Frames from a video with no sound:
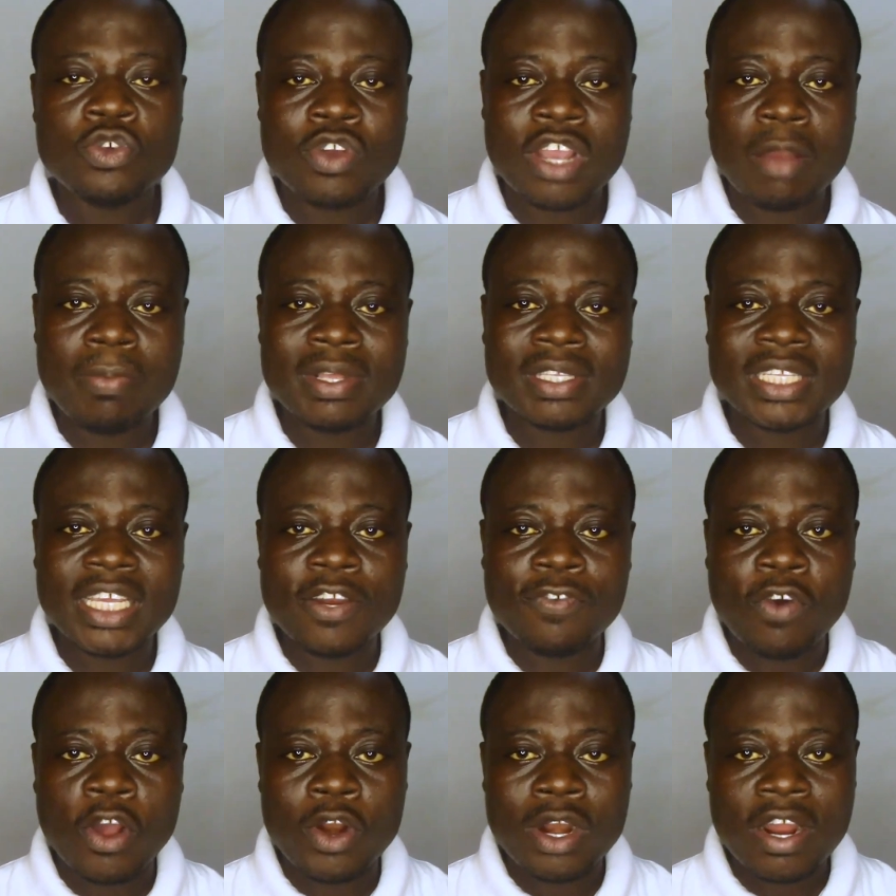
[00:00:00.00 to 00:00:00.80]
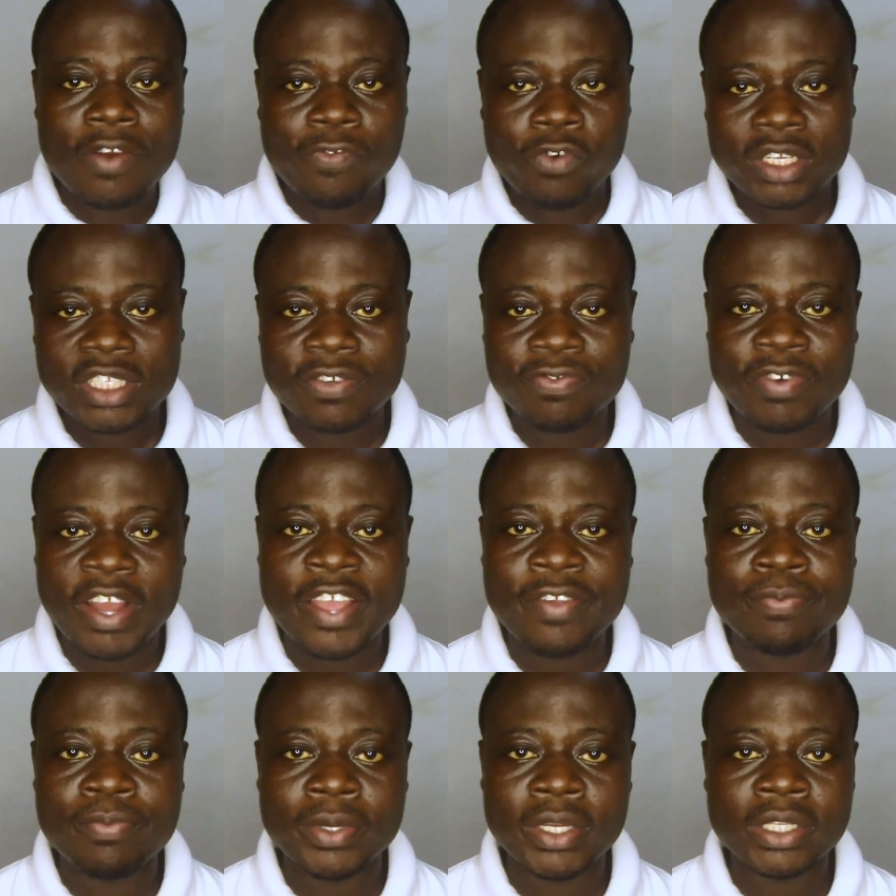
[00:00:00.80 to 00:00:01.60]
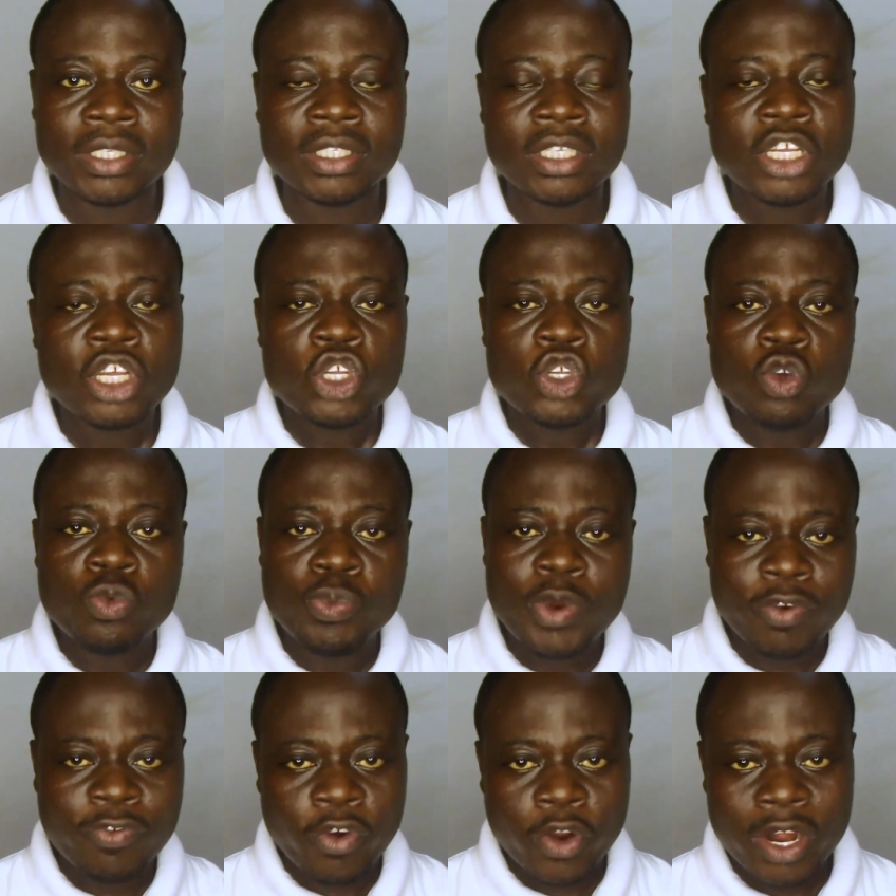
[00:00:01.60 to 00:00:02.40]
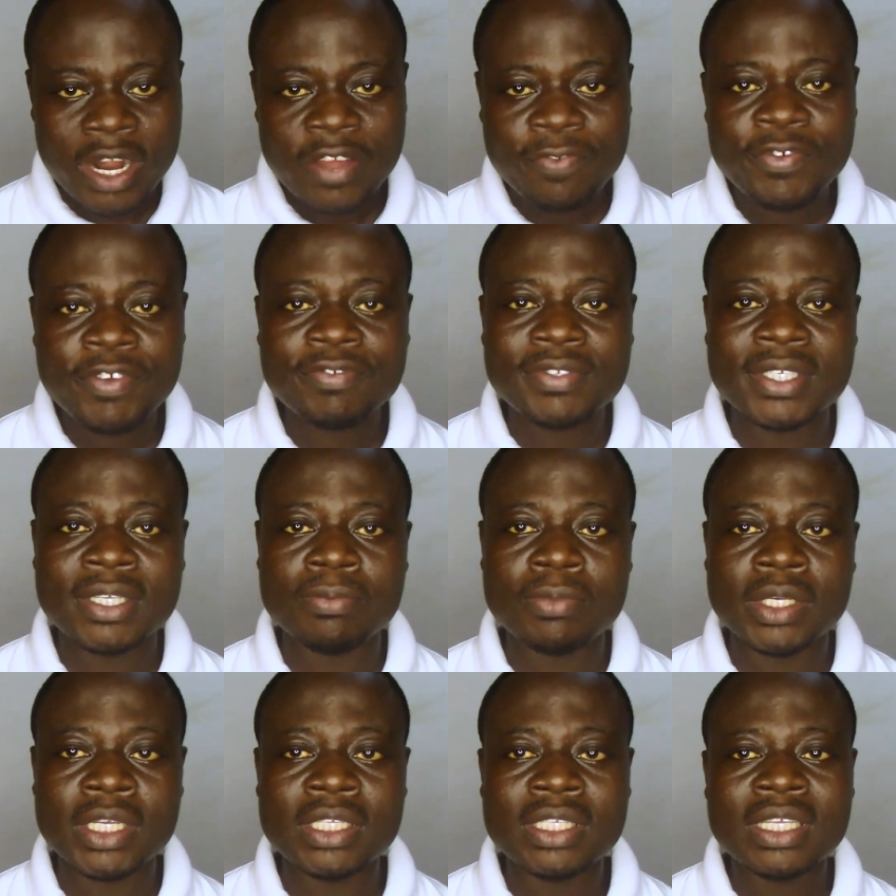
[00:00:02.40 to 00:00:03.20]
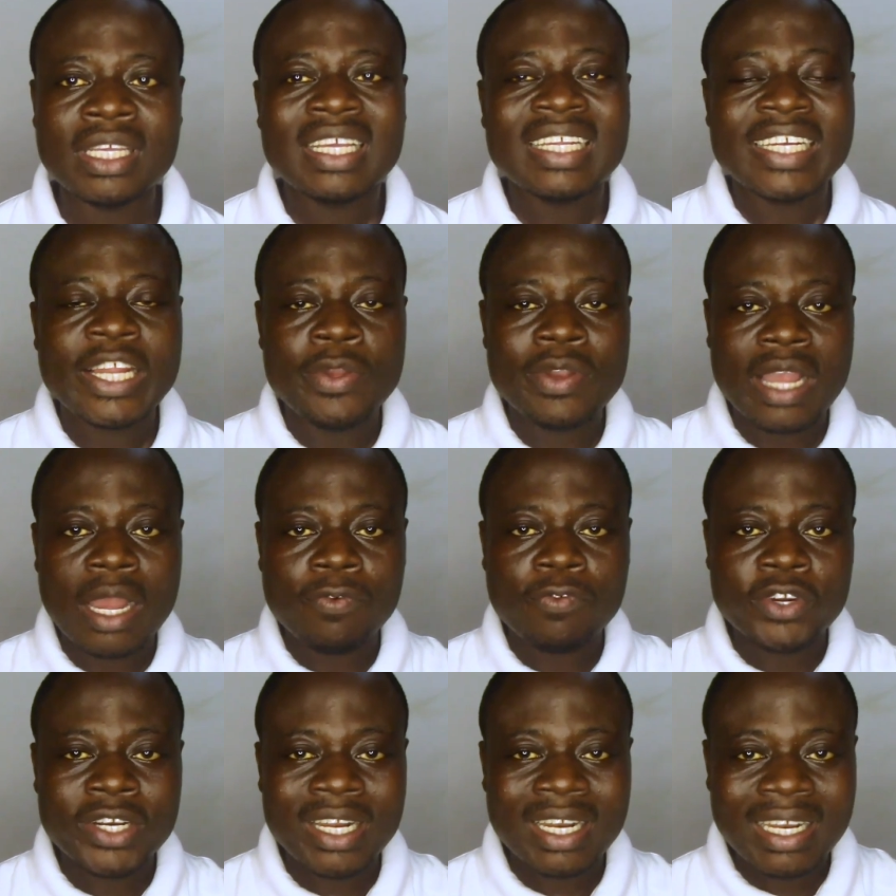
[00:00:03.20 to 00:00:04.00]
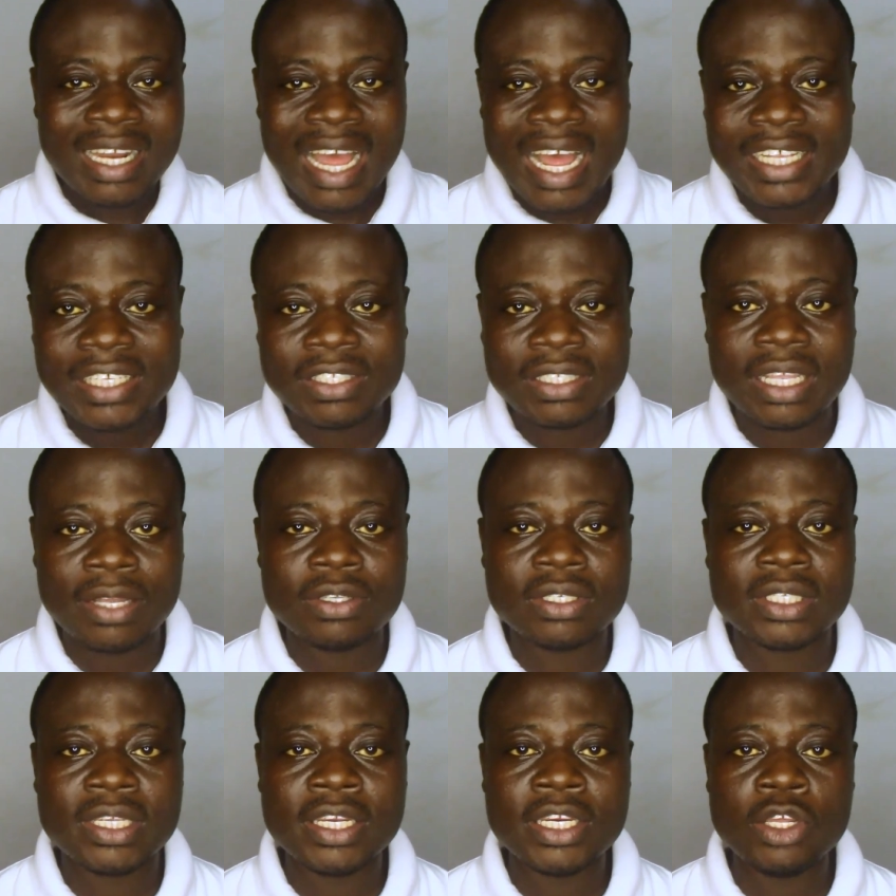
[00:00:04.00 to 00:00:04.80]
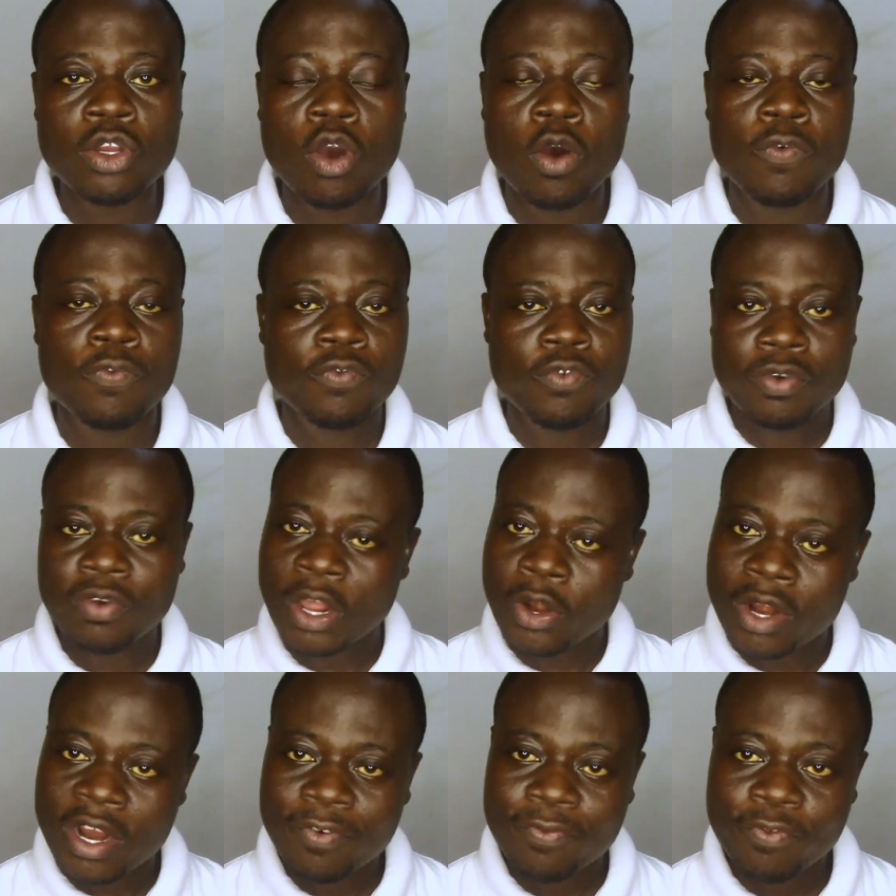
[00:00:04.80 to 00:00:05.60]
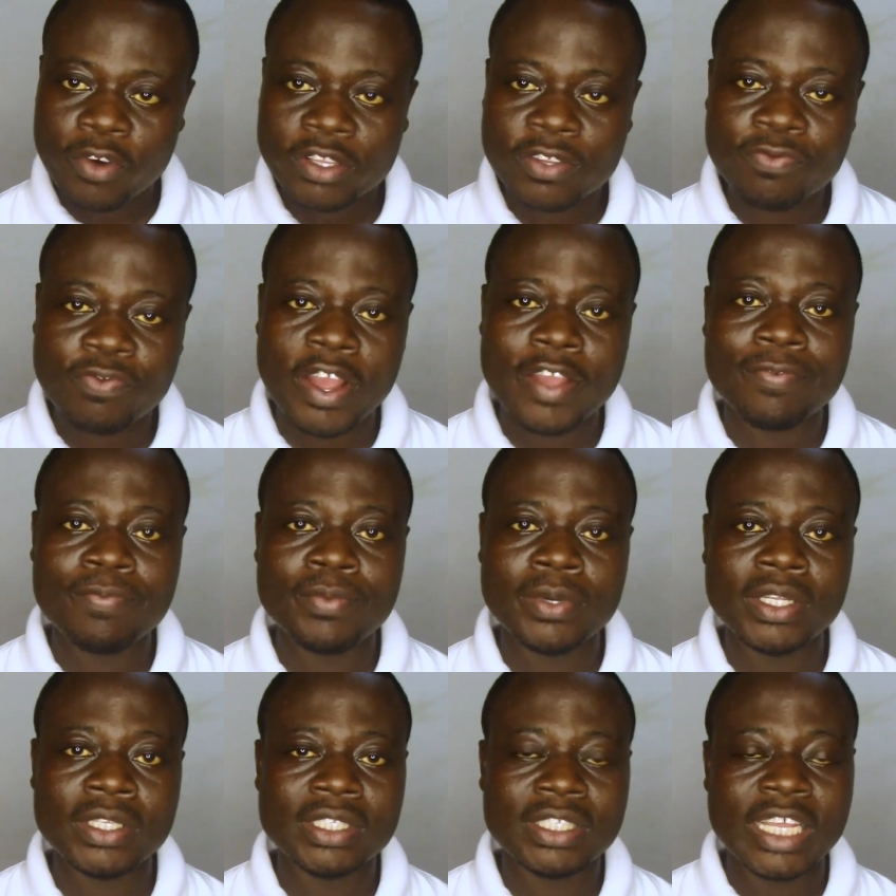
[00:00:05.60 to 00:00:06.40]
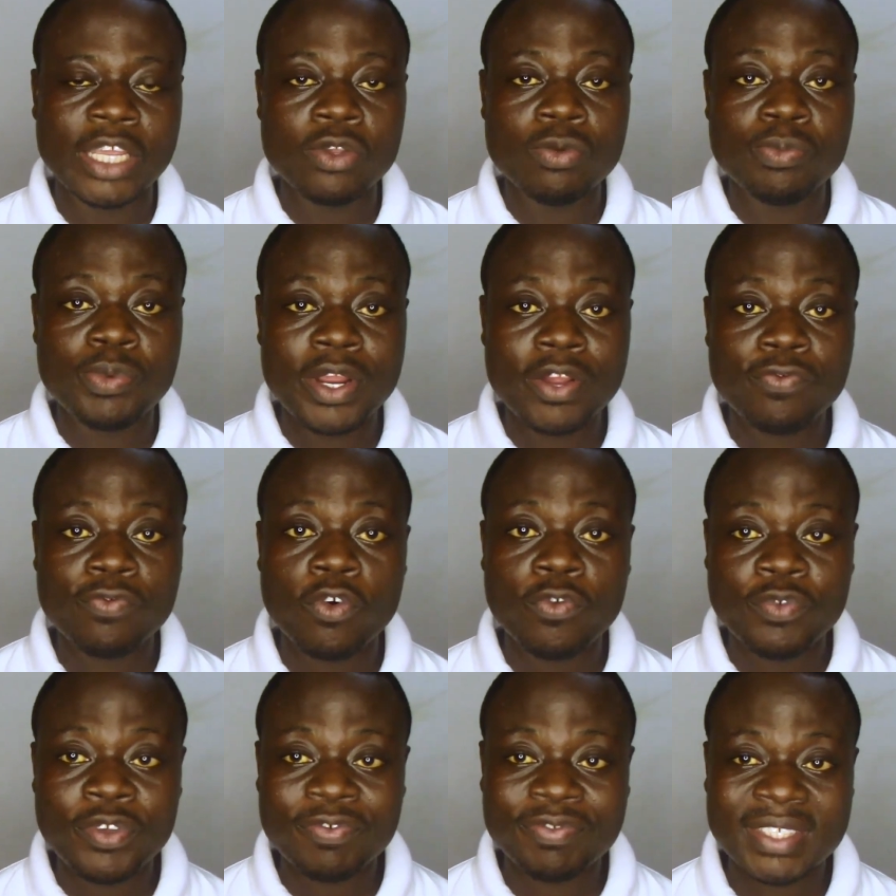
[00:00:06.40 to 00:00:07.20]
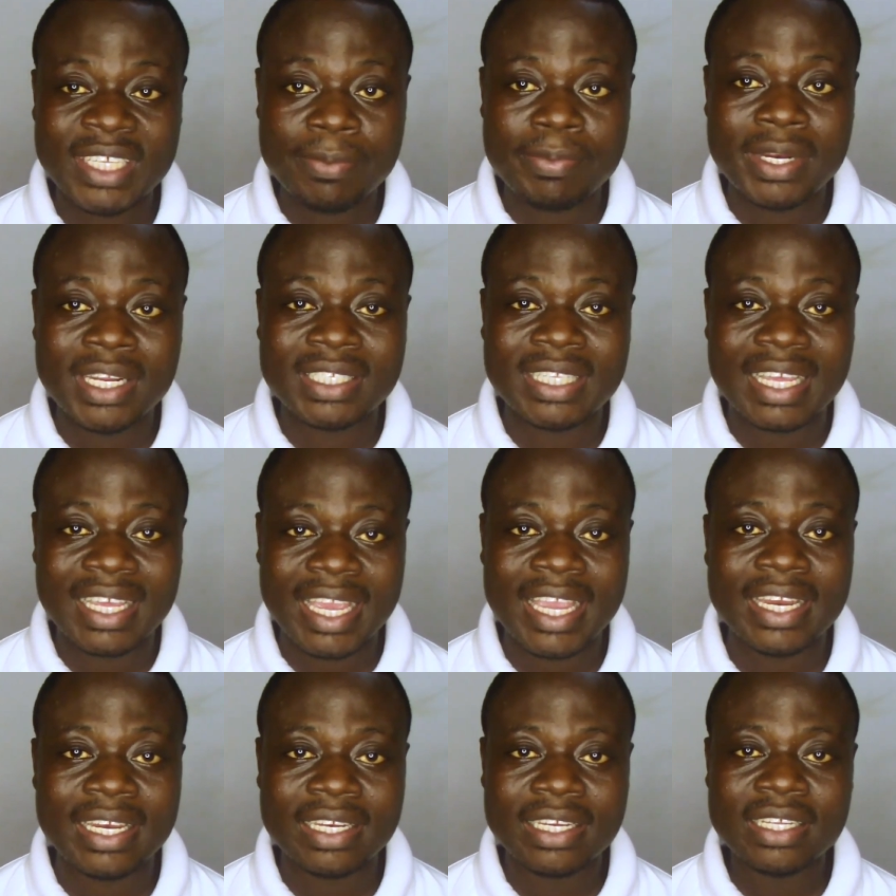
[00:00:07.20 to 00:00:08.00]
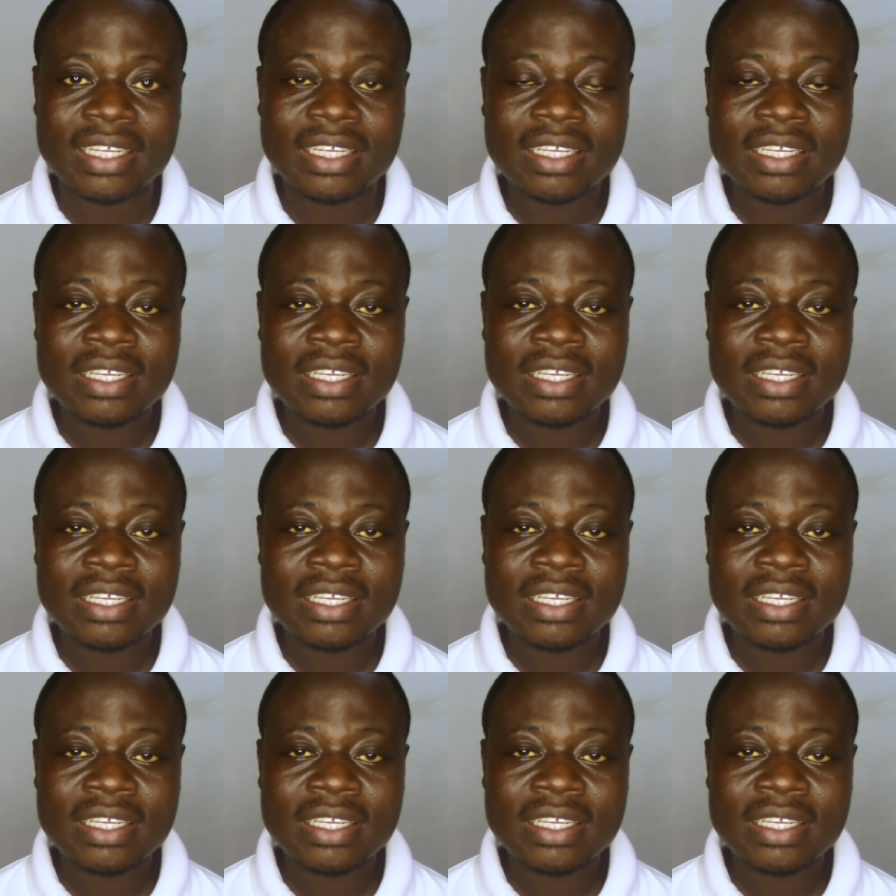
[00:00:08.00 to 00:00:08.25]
you come and study for another 45 minutes, you break for another 15 minutes, then you come for the last study of another 45 minutes, then you break for 15 minutes again.